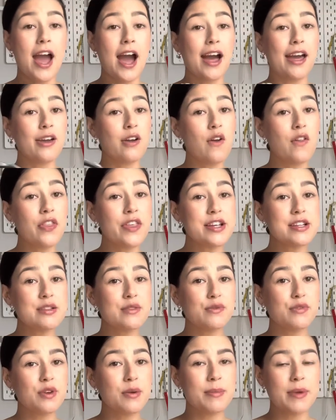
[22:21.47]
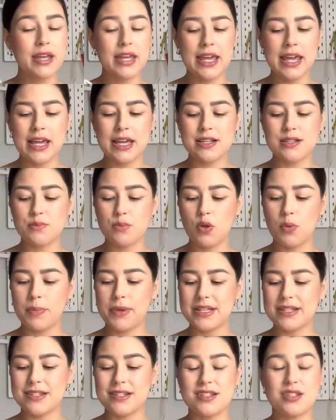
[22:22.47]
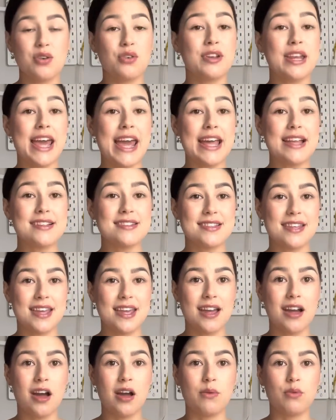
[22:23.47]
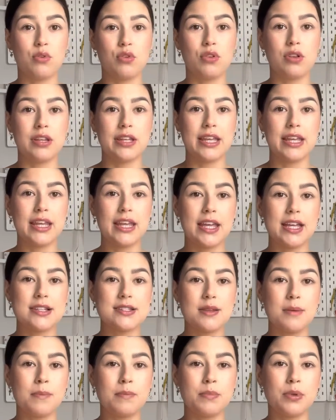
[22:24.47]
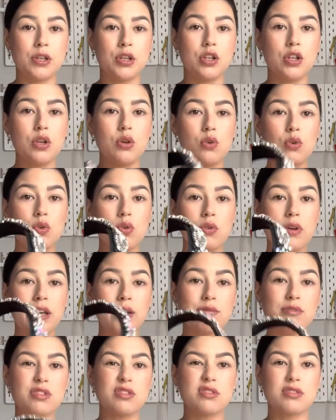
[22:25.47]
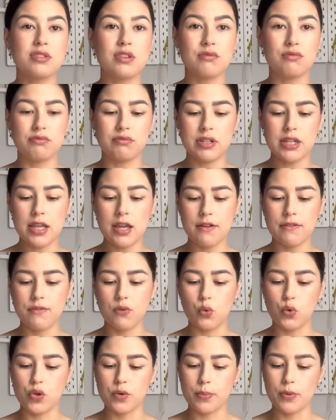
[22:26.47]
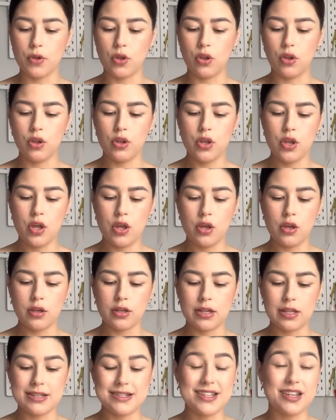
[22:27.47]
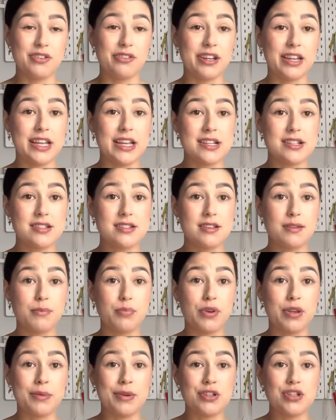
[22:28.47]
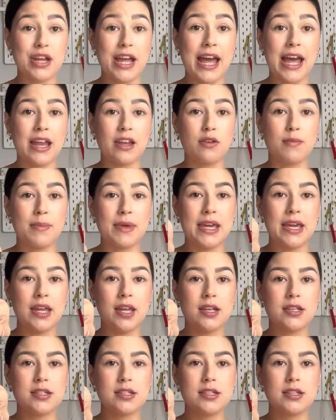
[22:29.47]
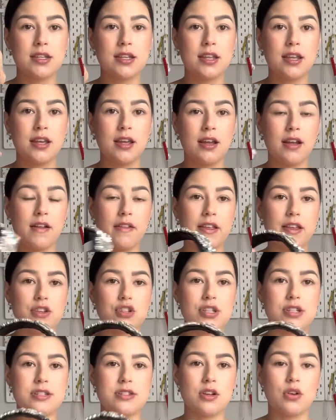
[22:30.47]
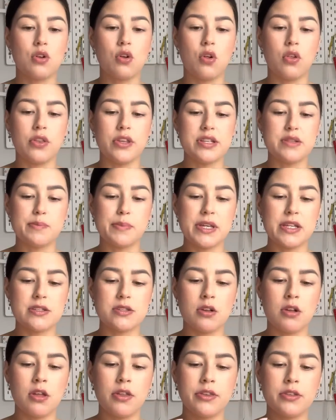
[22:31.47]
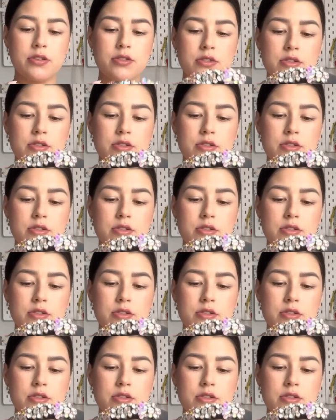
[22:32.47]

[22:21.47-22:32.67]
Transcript: I got this from a small business on Etsy. I will link it below. It was really affordable, considering it's pretty much handmade. I think she stuck all these bits on.